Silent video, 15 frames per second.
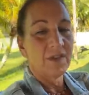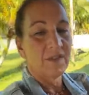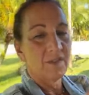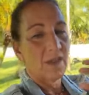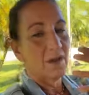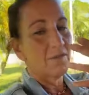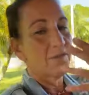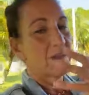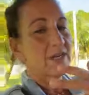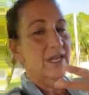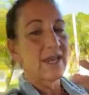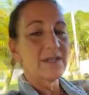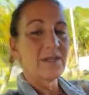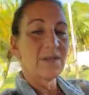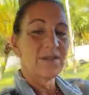fixing of the
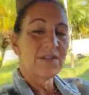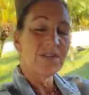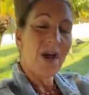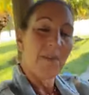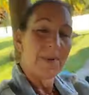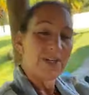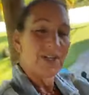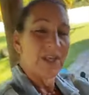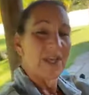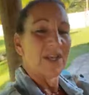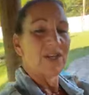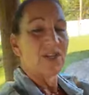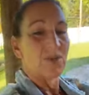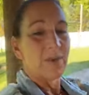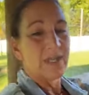dental, there's not much they
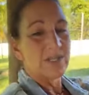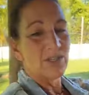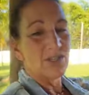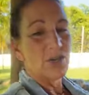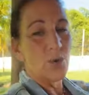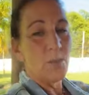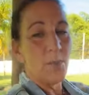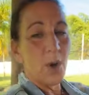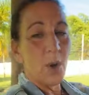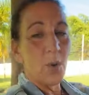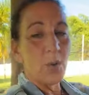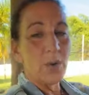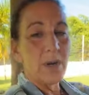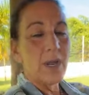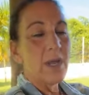can do because there's no
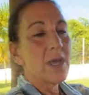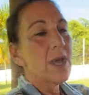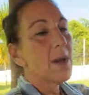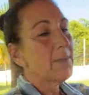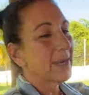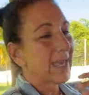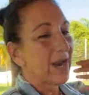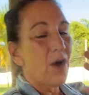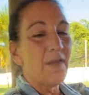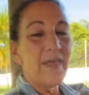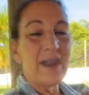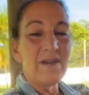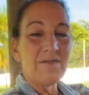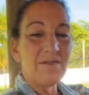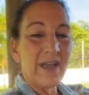bone, but get all
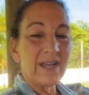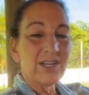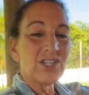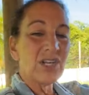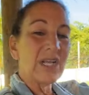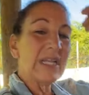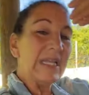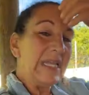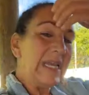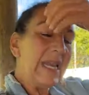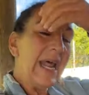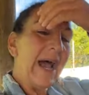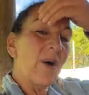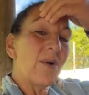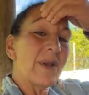that infection, clean
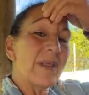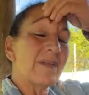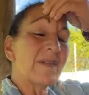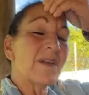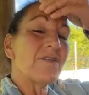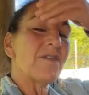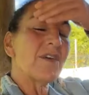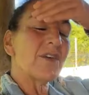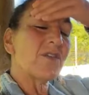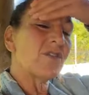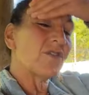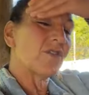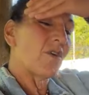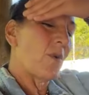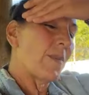it out. He's going to feel
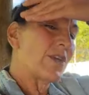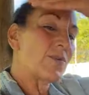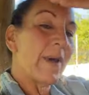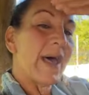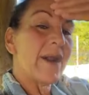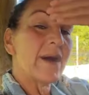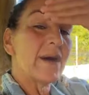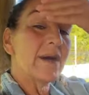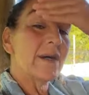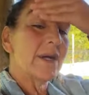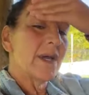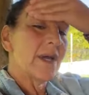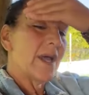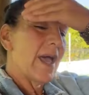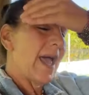so much better.
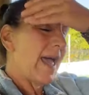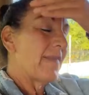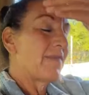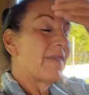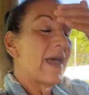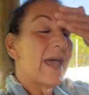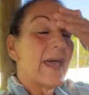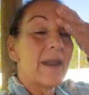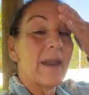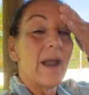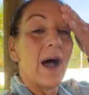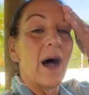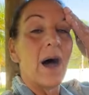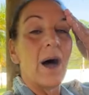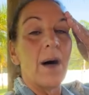And then
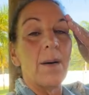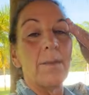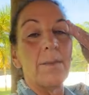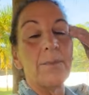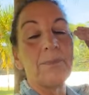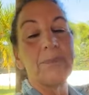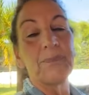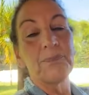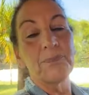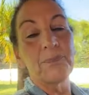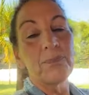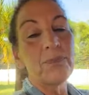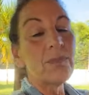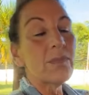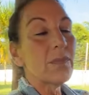
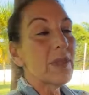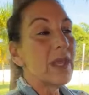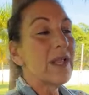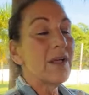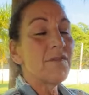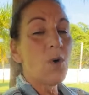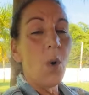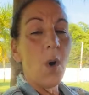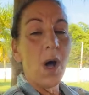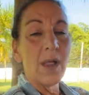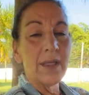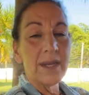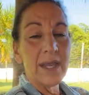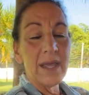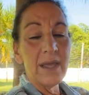he'll have
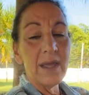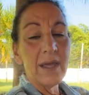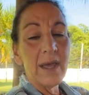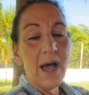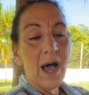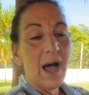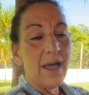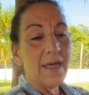quality.